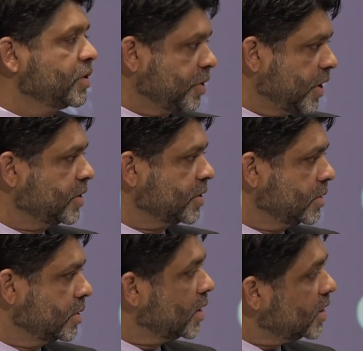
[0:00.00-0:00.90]

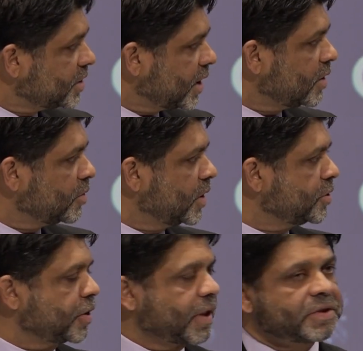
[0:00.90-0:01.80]
education, early childhood
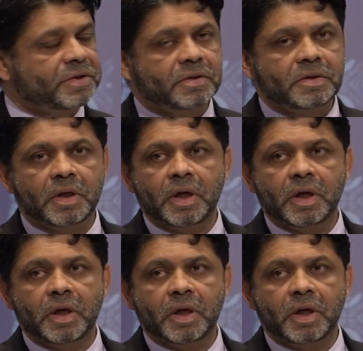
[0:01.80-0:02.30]
education,